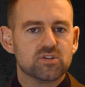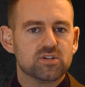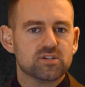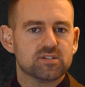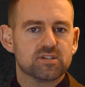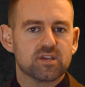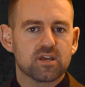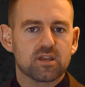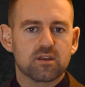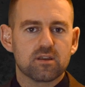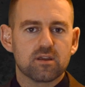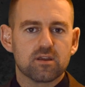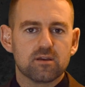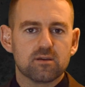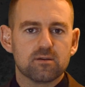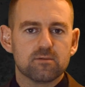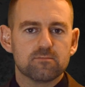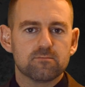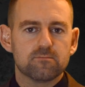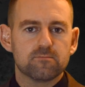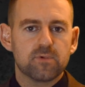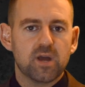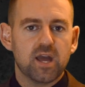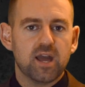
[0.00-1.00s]
she said,
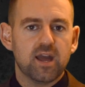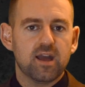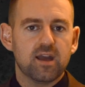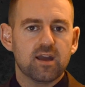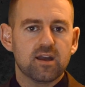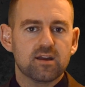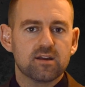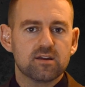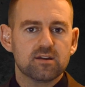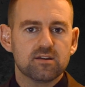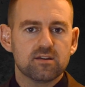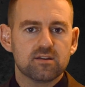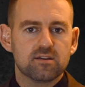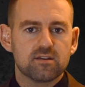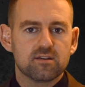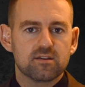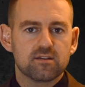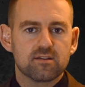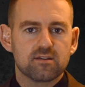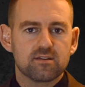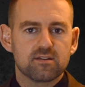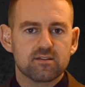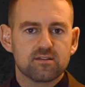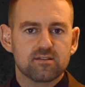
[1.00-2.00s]
"Bang."
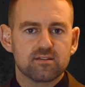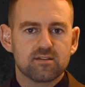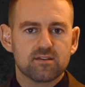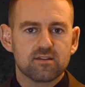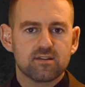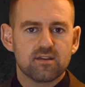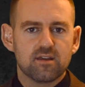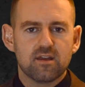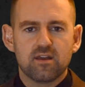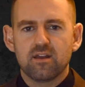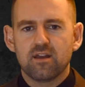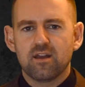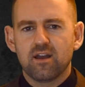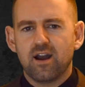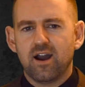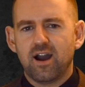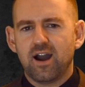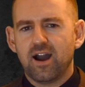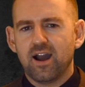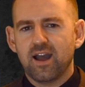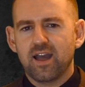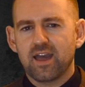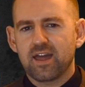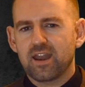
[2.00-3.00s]

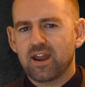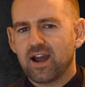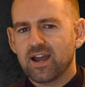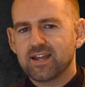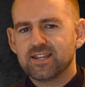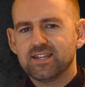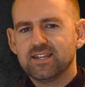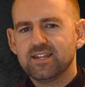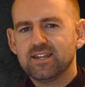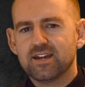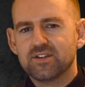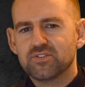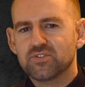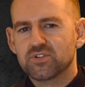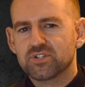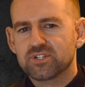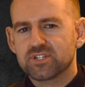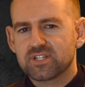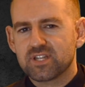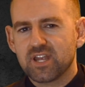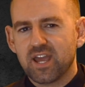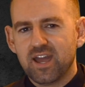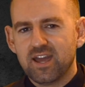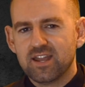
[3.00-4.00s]
And I didn't
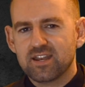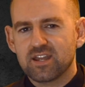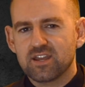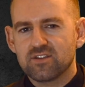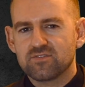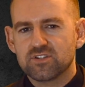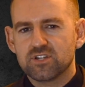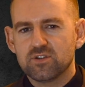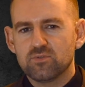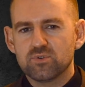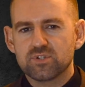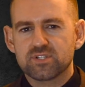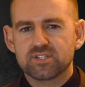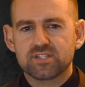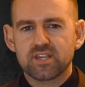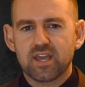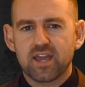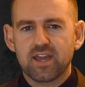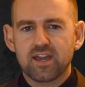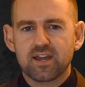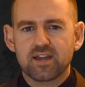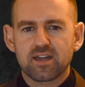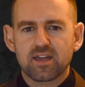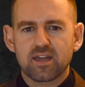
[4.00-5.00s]
understand if she was
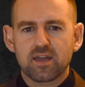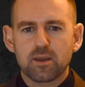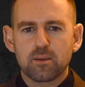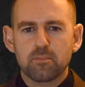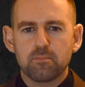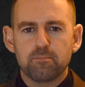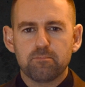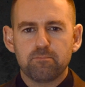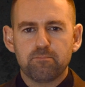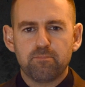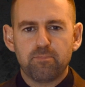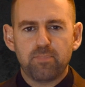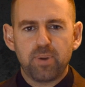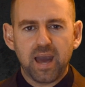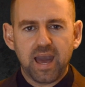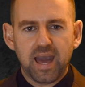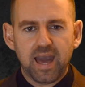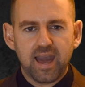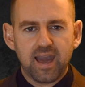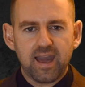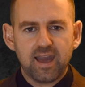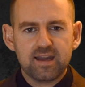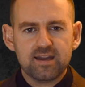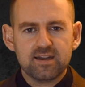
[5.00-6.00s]
saying
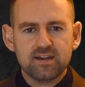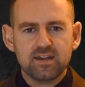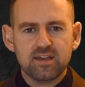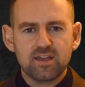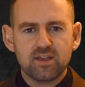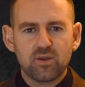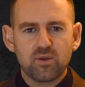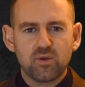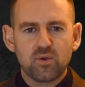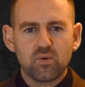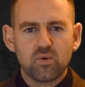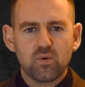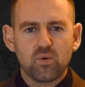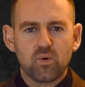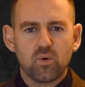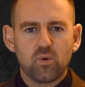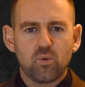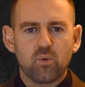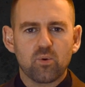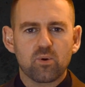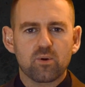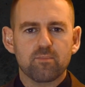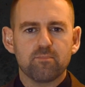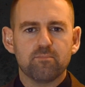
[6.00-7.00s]
pang
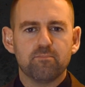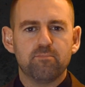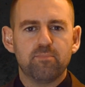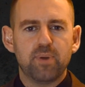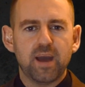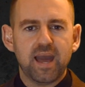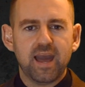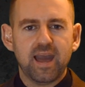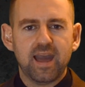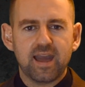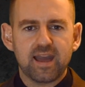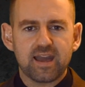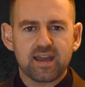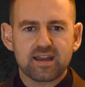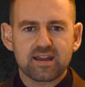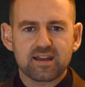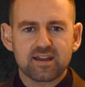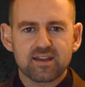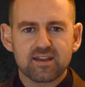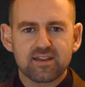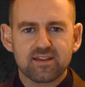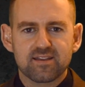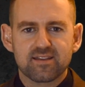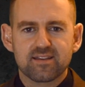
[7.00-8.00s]
or
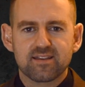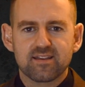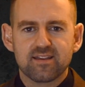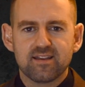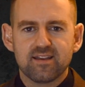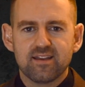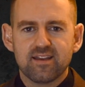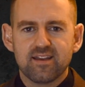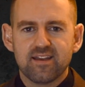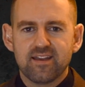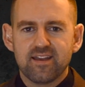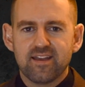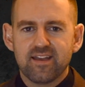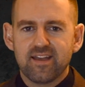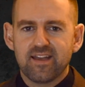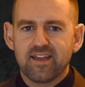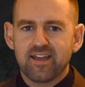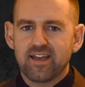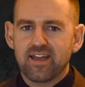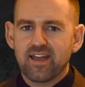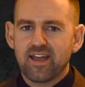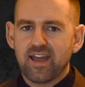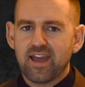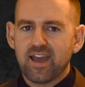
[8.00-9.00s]
bang.
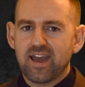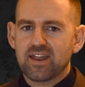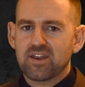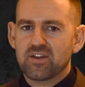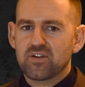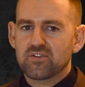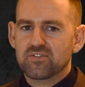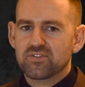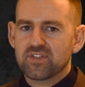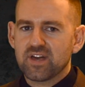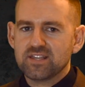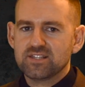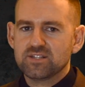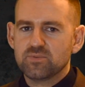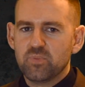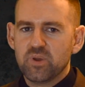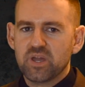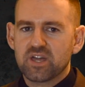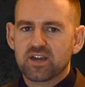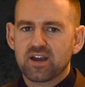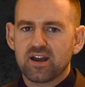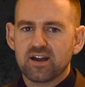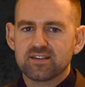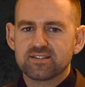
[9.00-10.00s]
And that's
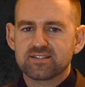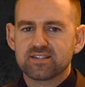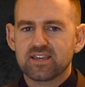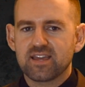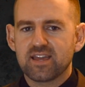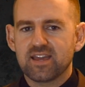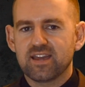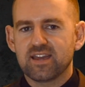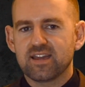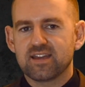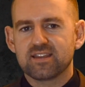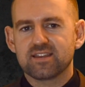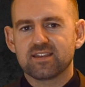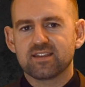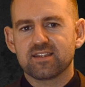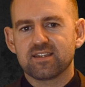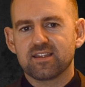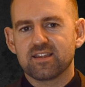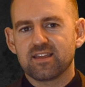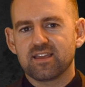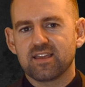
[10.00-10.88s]
because in